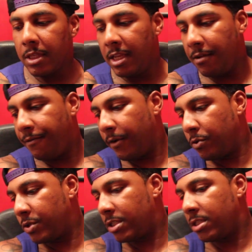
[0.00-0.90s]
In the
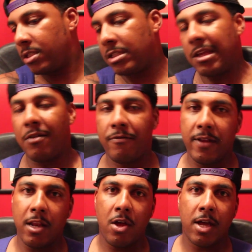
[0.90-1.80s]
first S.O.N
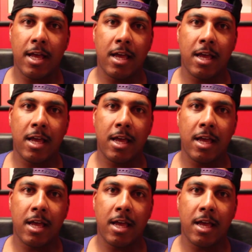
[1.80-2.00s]
vlog,